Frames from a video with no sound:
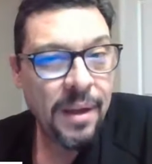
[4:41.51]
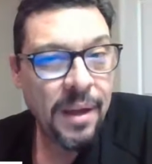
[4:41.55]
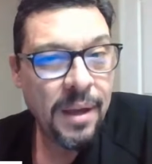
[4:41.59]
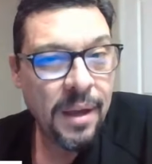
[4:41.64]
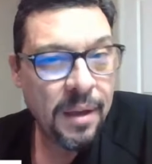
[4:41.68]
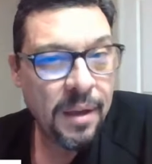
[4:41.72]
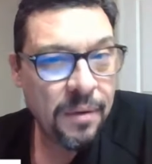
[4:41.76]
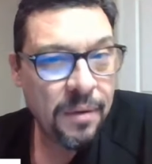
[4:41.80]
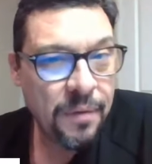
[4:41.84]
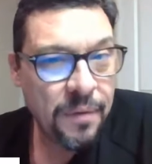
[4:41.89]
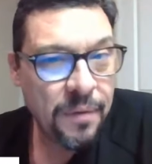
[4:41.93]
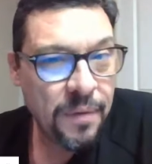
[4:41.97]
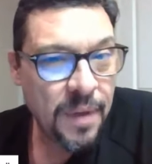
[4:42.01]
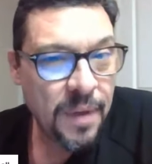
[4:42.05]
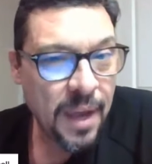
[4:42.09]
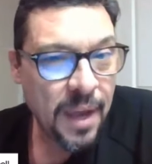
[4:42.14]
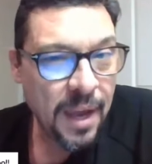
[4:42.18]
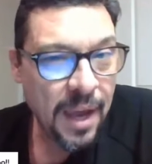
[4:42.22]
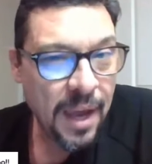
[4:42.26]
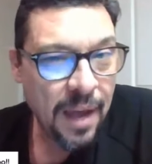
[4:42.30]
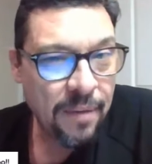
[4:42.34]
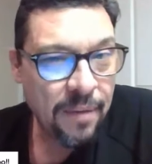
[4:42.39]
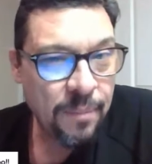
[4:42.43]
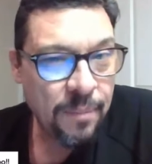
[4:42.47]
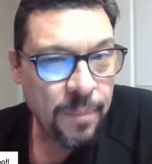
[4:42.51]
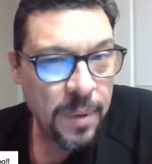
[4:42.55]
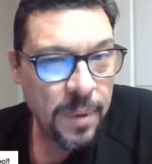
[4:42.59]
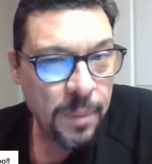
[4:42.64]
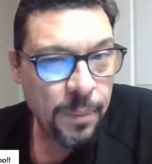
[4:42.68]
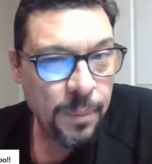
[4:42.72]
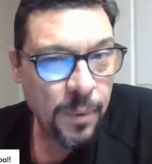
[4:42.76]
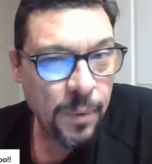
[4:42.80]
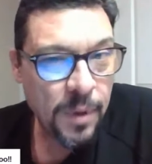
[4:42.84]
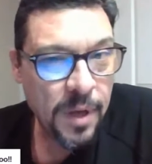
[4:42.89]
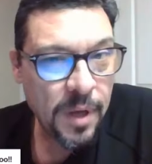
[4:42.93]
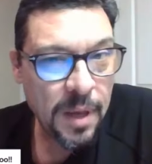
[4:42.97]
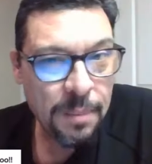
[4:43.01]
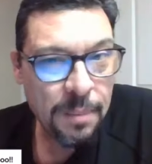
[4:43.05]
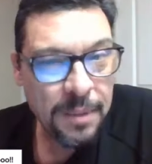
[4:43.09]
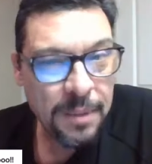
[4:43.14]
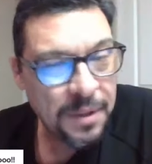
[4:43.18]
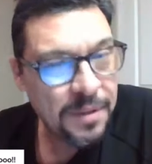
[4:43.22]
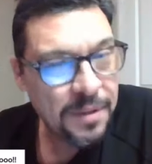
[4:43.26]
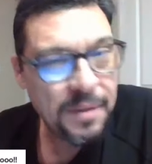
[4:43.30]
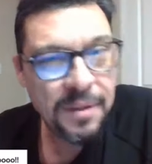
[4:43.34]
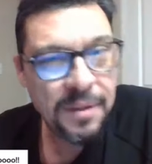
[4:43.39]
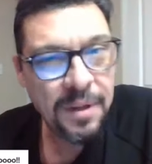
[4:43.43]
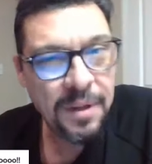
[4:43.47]
if they have people coming
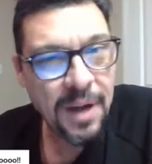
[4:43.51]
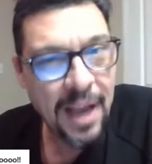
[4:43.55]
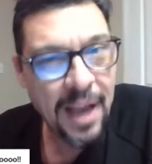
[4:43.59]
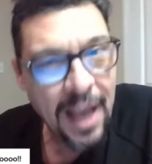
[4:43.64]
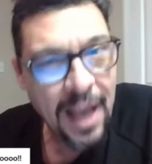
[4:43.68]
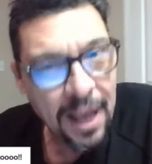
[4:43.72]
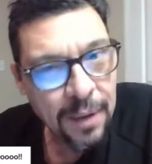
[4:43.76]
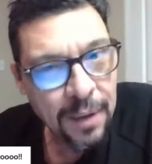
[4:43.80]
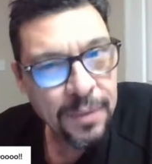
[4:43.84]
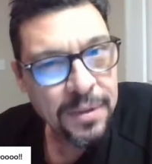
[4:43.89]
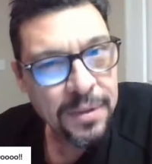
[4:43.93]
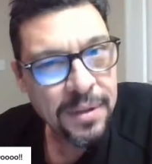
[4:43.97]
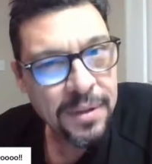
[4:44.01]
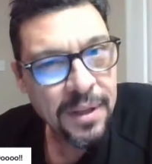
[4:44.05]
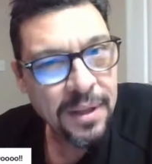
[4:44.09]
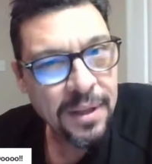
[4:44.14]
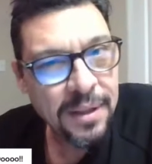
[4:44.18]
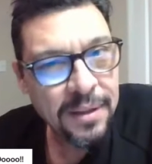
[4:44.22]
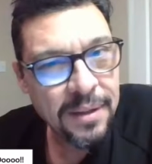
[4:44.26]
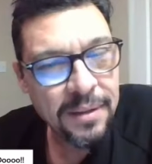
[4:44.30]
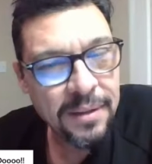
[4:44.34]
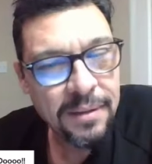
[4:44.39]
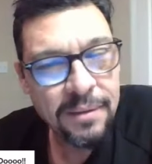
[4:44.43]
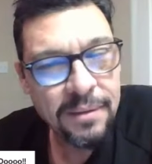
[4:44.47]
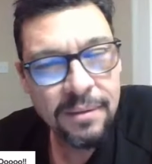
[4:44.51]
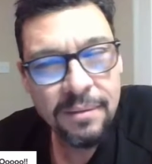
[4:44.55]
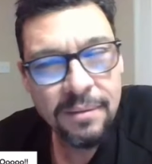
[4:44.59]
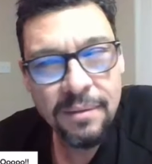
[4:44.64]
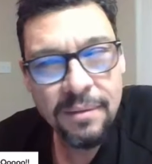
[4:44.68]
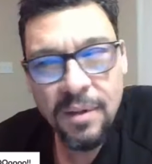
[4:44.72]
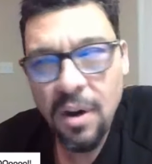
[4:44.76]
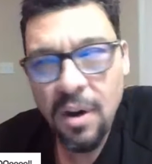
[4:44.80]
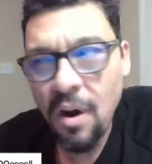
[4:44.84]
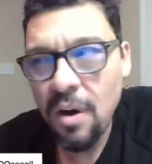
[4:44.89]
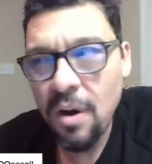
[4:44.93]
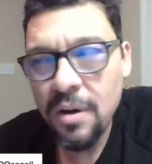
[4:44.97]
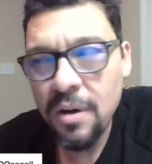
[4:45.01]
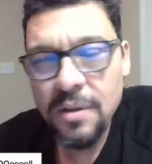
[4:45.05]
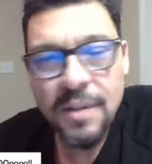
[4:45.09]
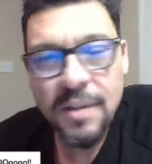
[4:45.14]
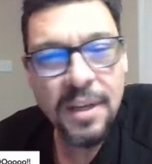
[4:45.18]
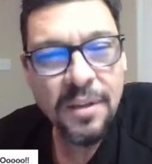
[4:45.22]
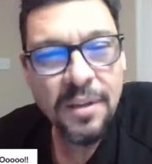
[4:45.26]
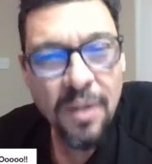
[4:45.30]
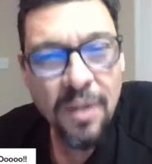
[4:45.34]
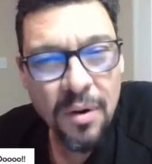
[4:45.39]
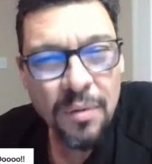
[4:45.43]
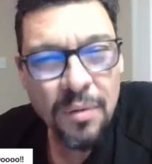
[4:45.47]
to their house, that cars they
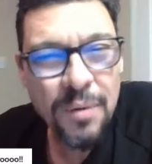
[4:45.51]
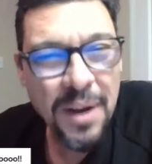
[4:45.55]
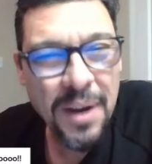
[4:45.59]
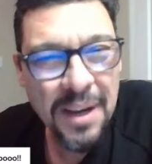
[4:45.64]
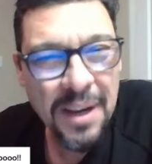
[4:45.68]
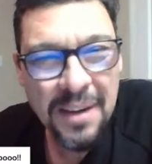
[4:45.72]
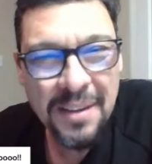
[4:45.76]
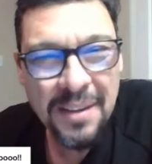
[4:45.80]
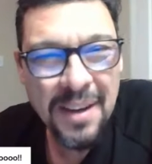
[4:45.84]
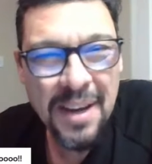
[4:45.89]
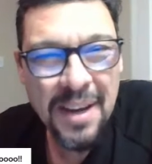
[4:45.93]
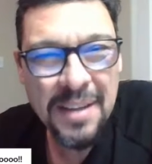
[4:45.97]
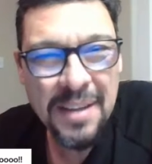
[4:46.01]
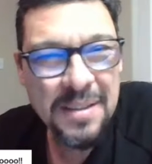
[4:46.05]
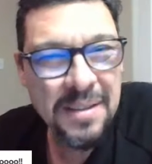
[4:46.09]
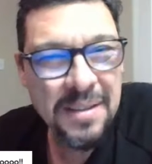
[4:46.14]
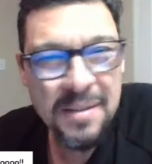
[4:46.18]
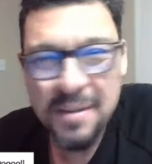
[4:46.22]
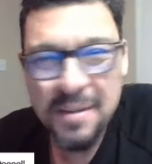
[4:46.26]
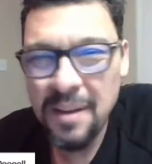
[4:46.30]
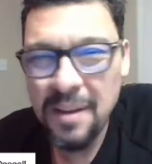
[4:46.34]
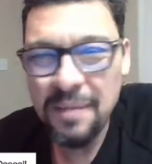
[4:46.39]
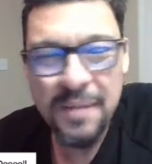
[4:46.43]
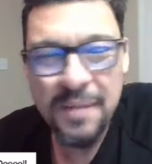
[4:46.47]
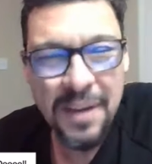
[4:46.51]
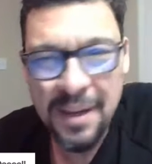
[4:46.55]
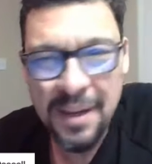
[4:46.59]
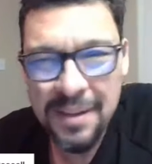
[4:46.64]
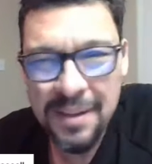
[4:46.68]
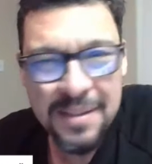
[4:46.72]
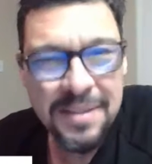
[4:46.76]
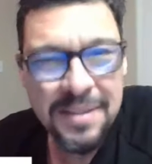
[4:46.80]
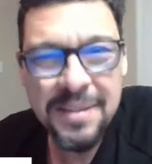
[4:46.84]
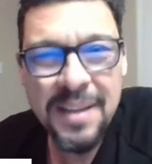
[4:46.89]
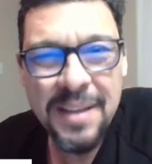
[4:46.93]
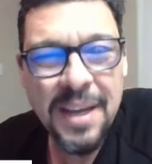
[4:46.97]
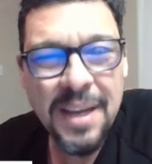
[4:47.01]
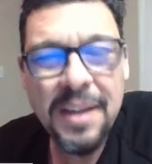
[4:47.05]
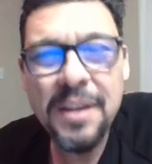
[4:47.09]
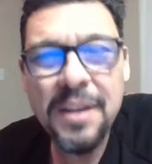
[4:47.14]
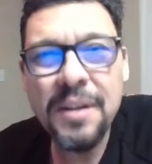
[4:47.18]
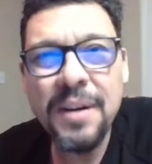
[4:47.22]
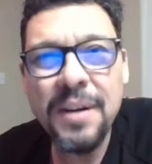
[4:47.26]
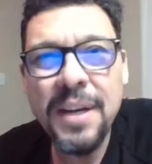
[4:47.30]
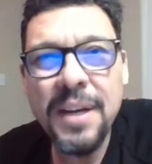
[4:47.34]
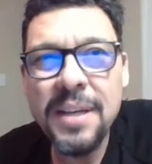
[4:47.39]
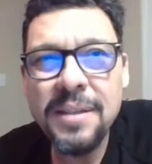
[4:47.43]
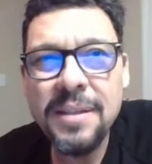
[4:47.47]
don't recognize and stuff. And isn't that
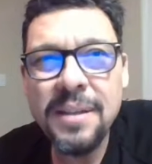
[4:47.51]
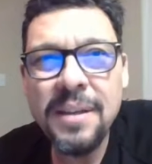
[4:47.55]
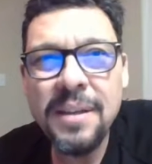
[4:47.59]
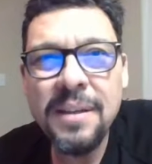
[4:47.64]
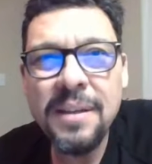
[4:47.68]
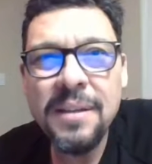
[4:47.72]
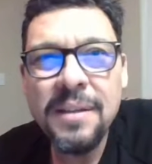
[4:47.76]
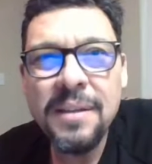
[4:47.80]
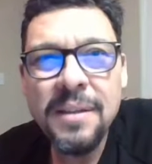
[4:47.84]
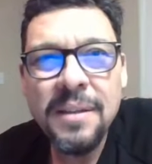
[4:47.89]
crazy?